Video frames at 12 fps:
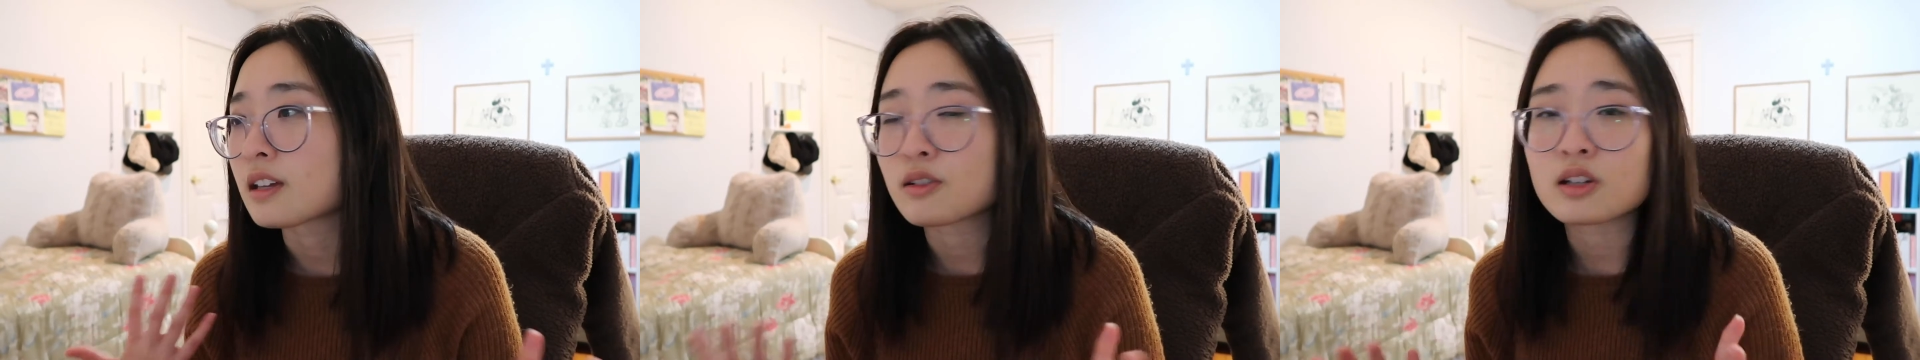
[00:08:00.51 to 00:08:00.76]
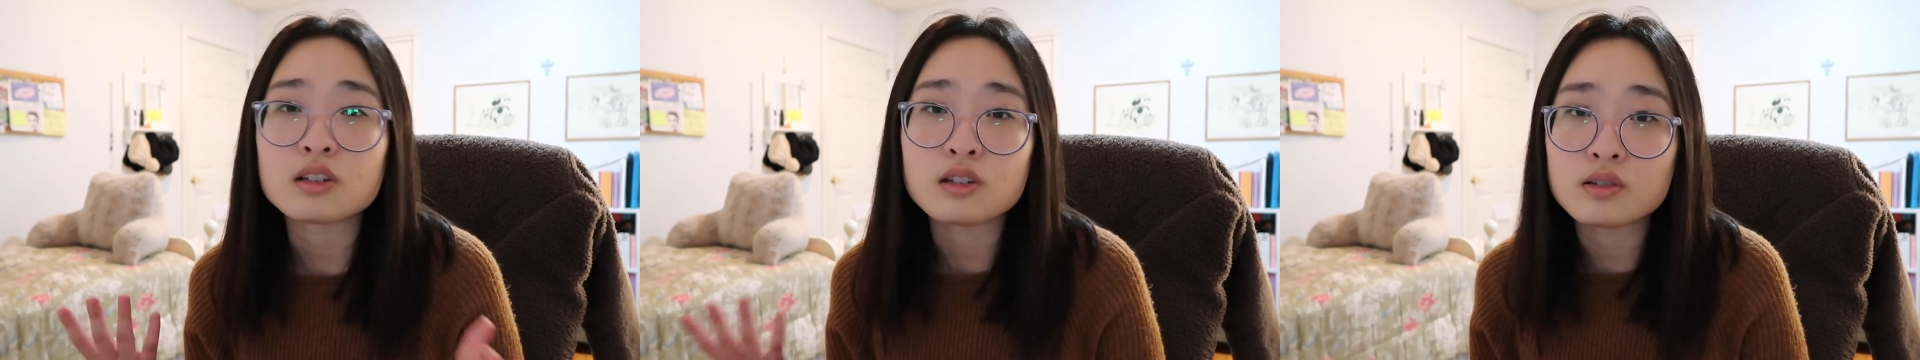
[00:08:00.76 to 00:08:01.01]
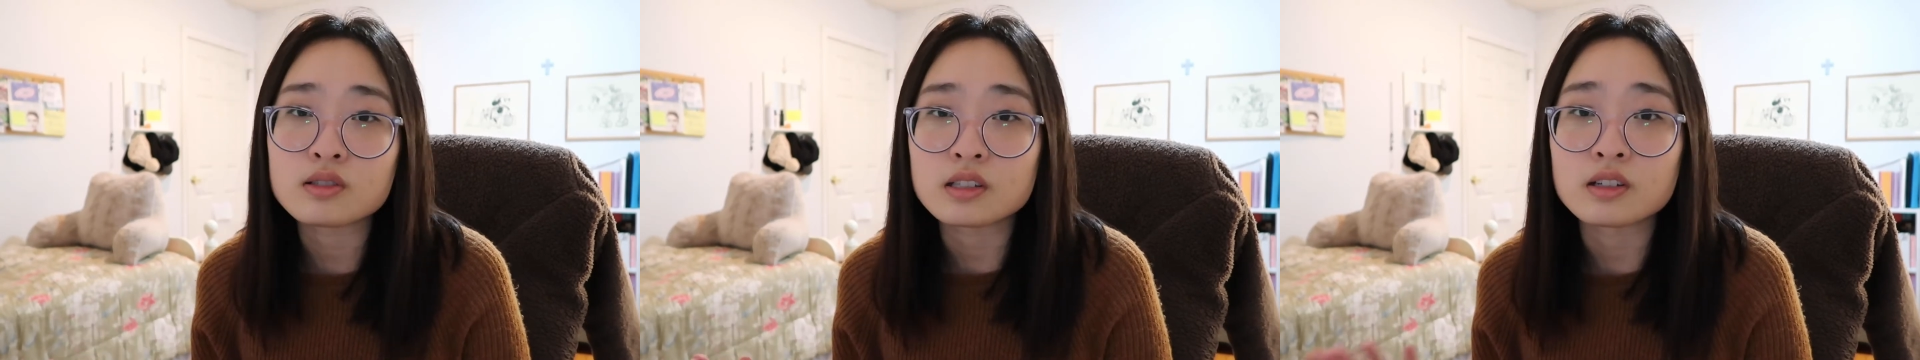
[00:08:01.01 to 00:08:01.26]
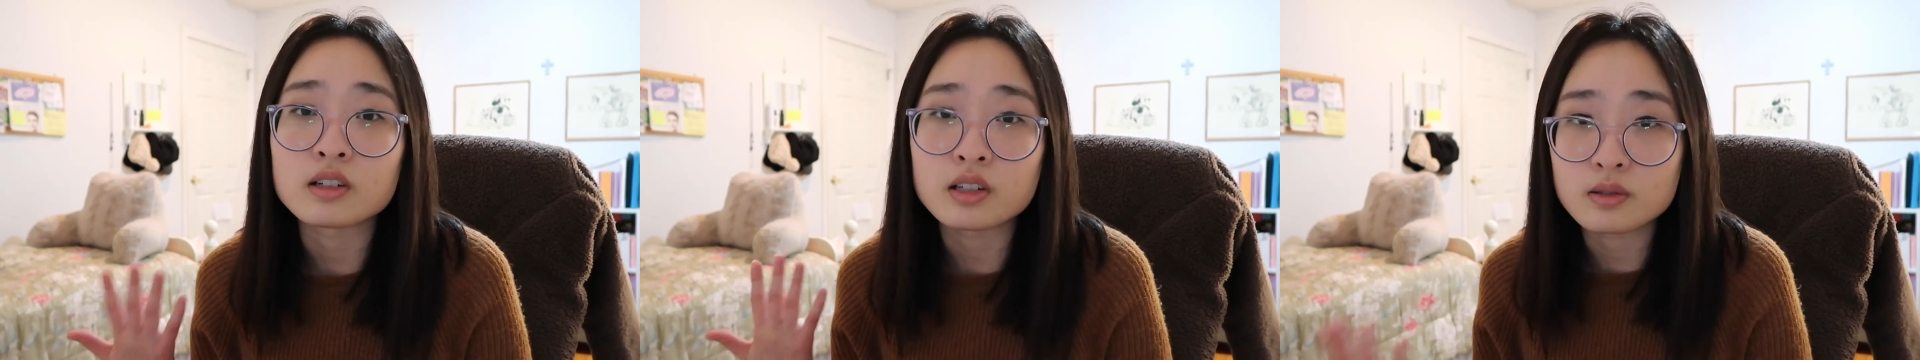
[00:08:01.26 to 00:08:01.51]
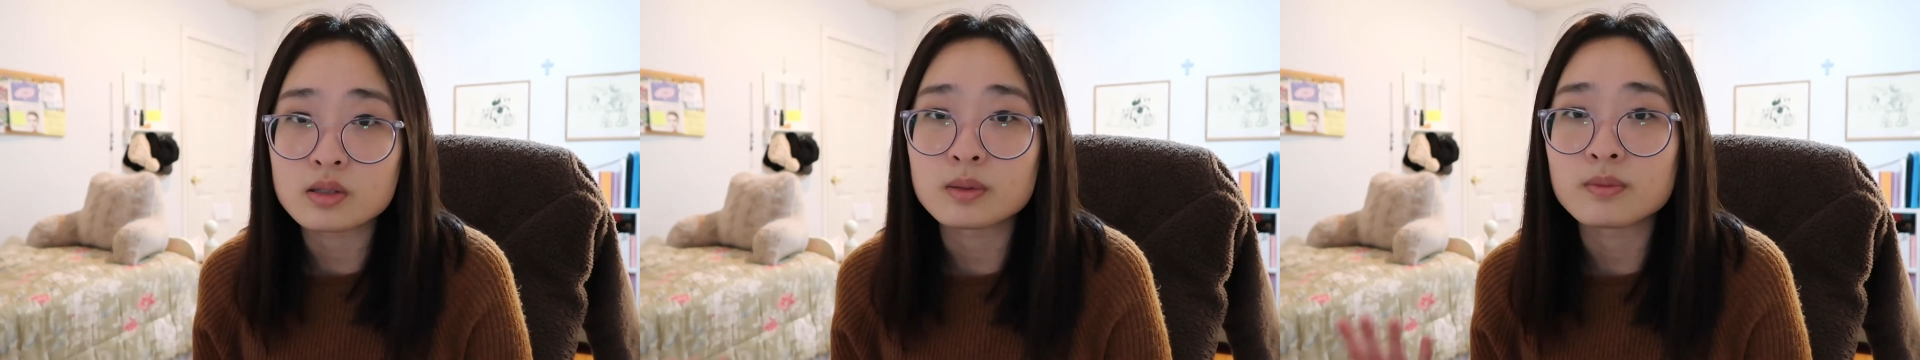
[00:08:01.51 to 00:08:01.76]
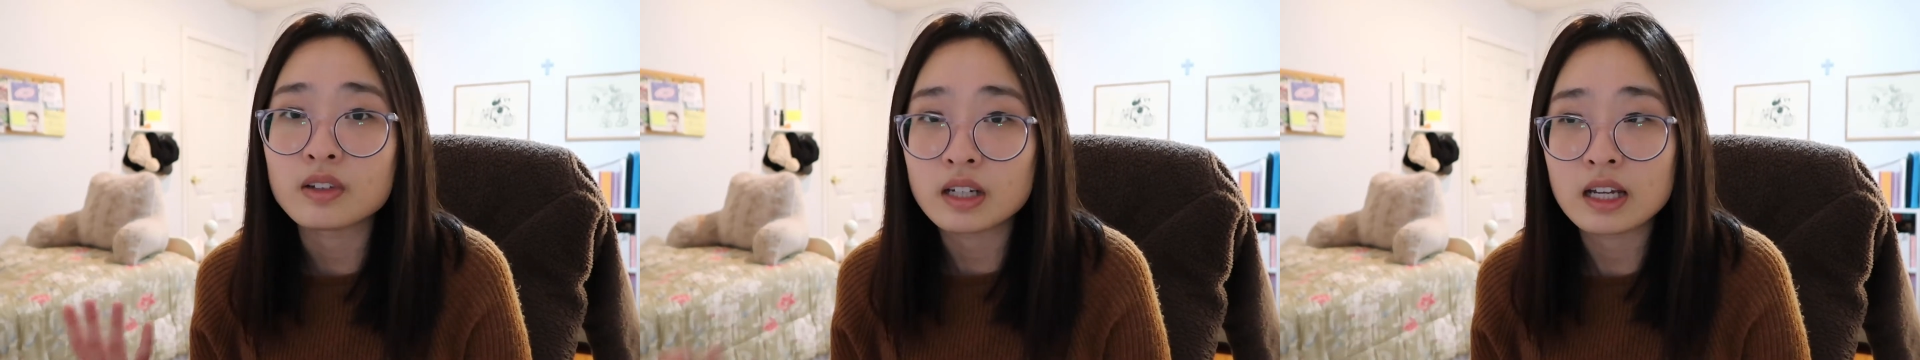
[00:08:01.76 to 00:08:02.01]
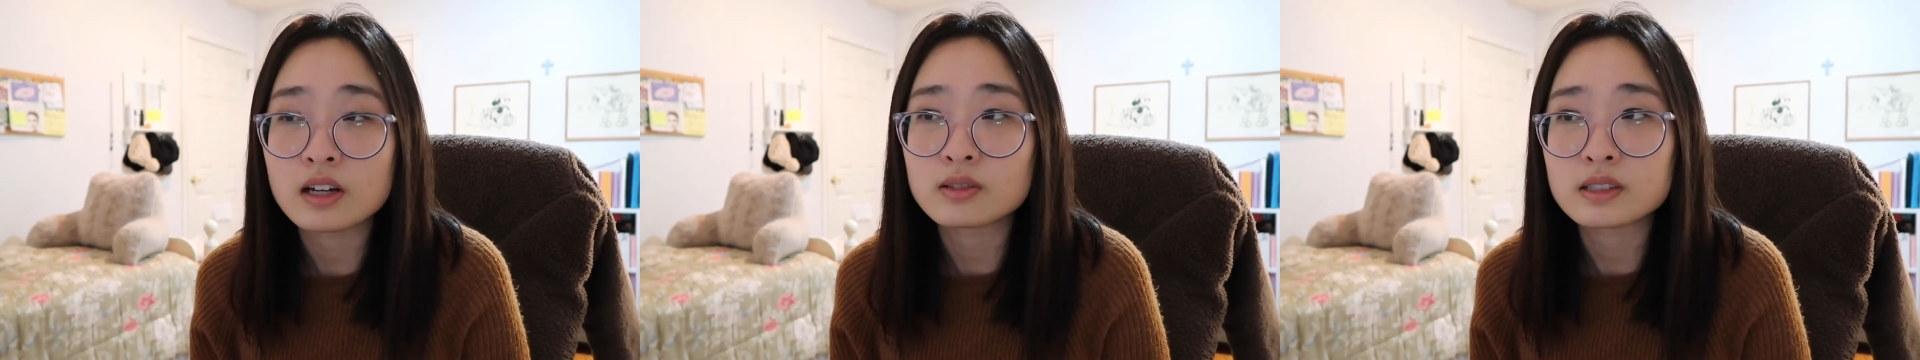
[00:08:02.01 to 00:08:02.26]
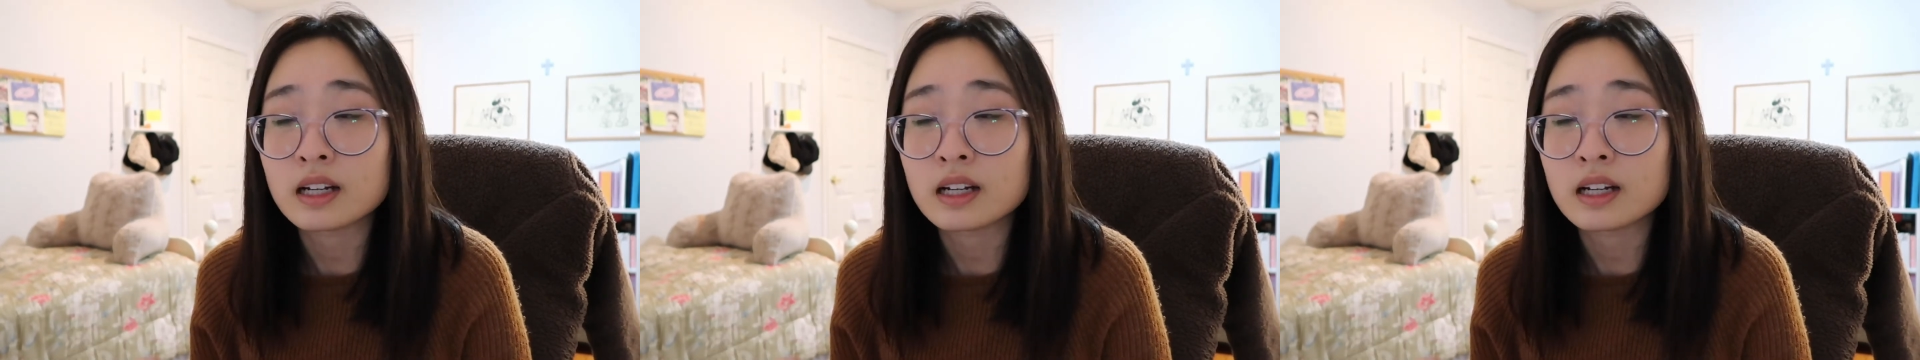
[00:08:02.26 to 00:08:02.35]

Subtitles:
you can use in your YouTube videos.